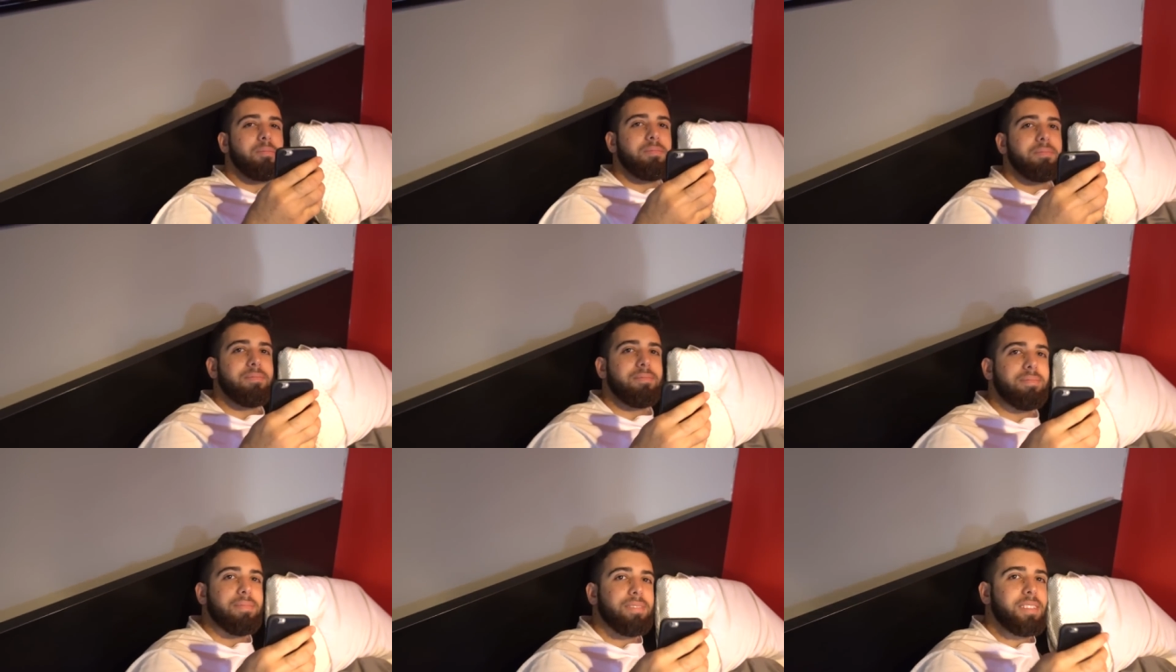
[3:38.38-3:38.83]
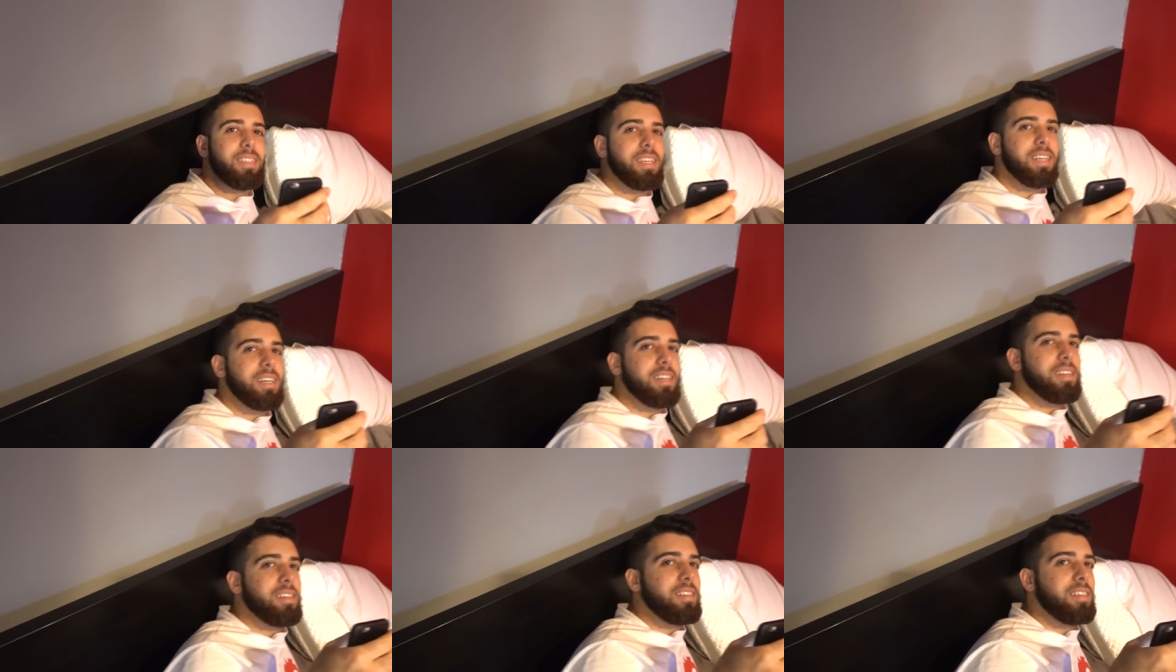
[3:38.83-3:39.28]
Really?
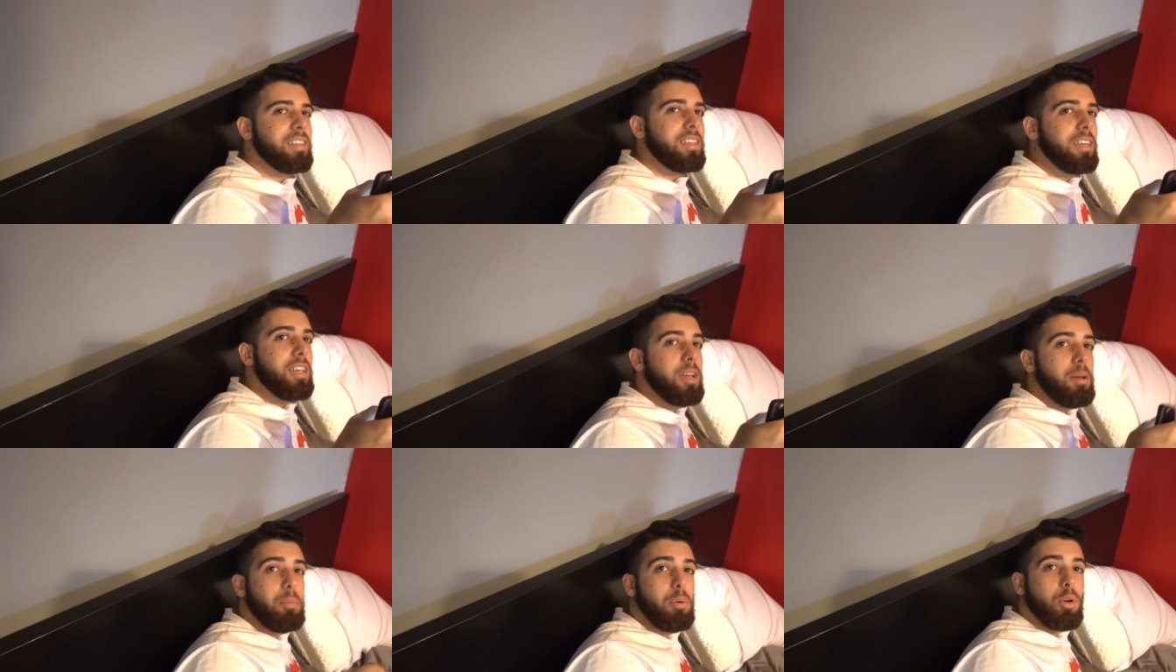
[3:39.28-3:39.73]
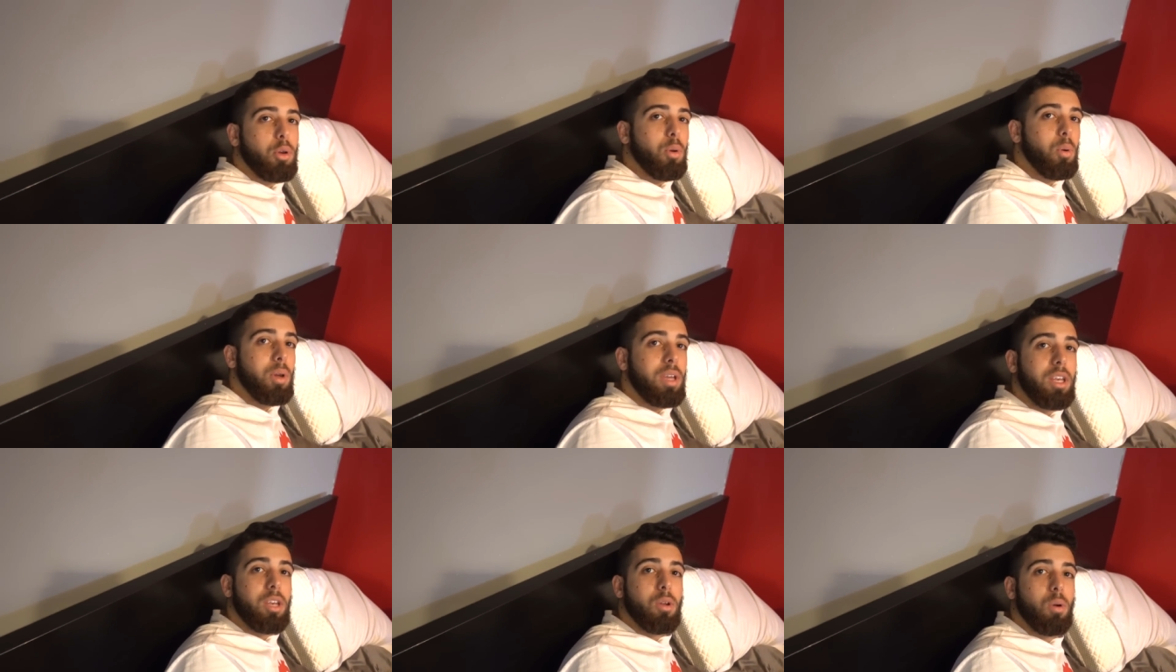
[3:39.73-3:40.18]
Yeah. Bro, you
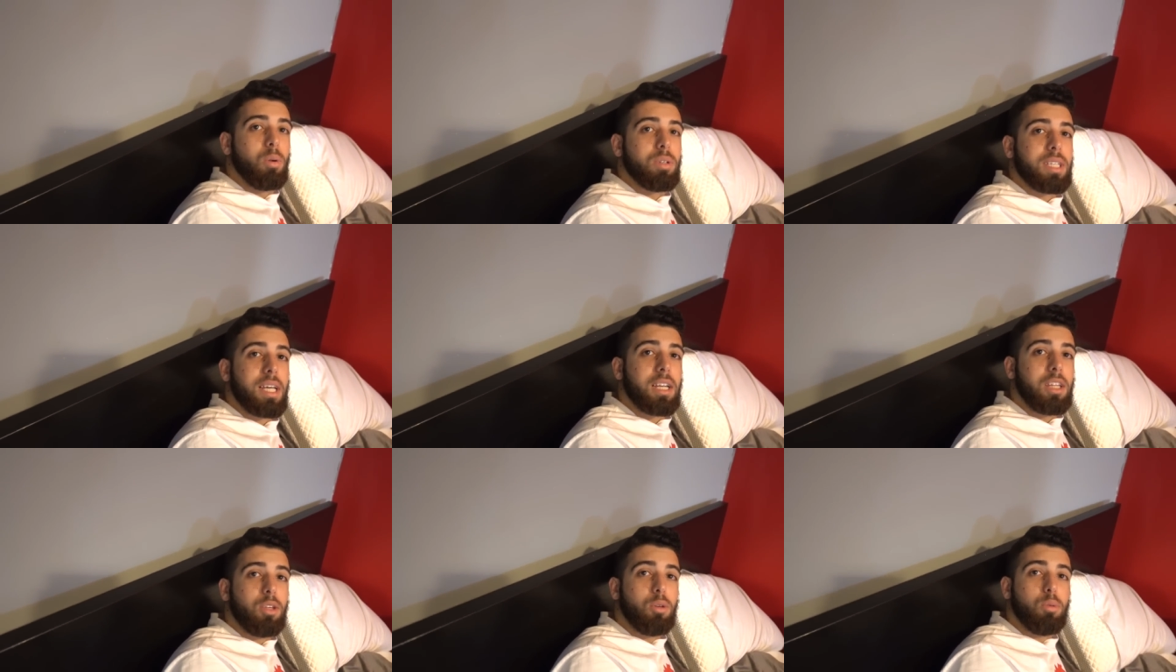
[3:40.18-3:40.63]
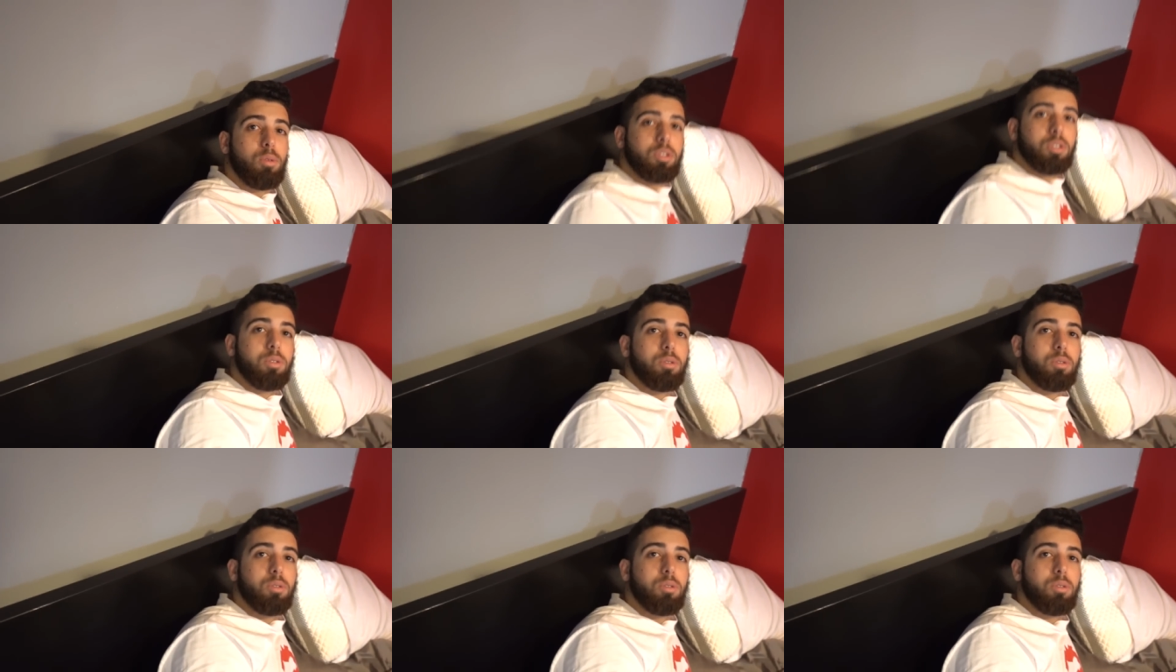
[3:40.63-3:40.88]
know he knows how to use